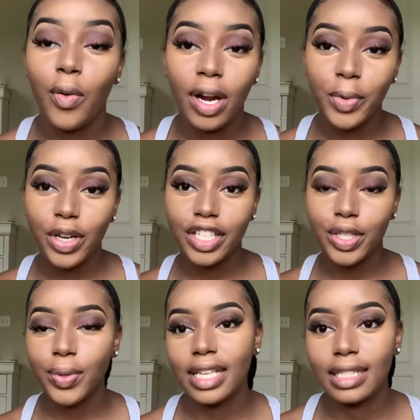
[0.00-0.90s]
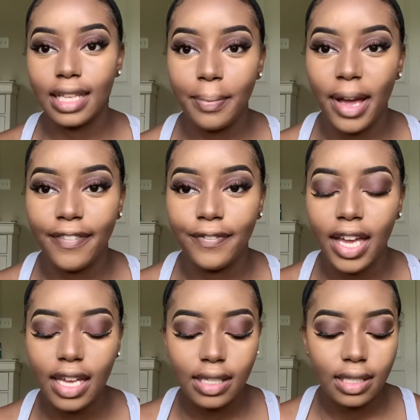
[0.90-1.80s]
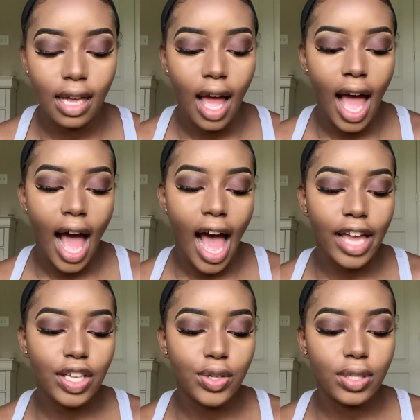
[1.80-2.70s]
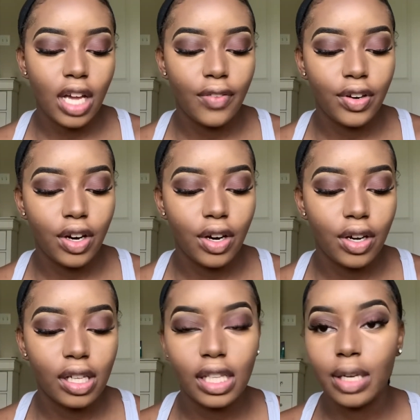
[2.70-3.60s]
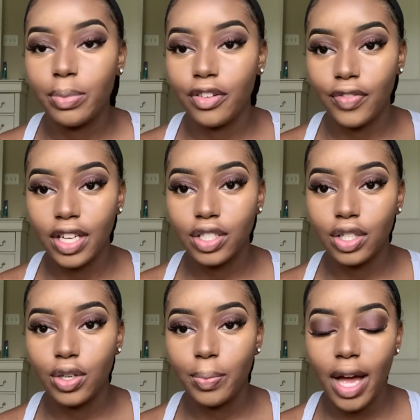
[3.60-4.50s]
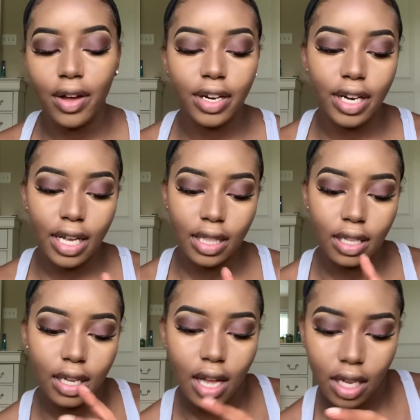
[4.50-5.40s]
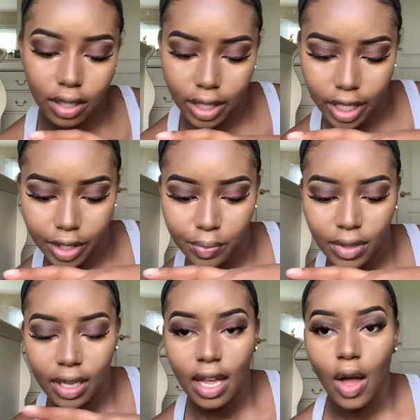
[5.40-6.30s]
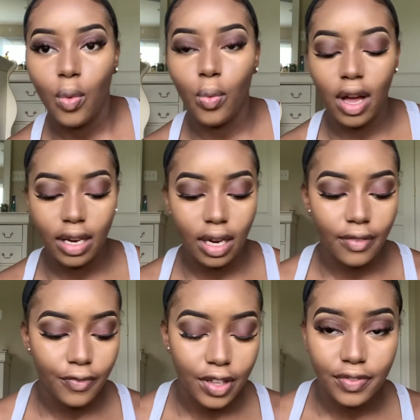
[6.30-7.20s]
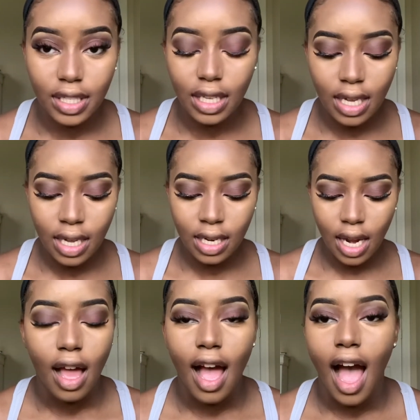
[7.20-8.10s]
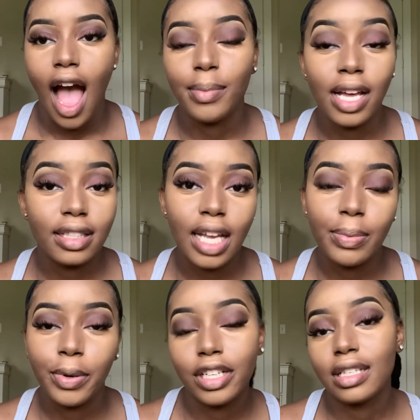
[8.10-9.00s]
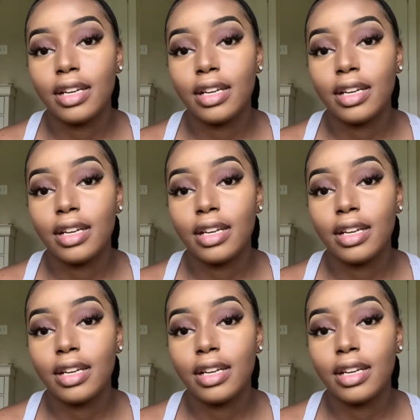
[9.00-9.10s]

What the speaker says: I'm going to do is set my face. I use CoverGirl Clean Professional powder in the color 115. I'm not the type of person to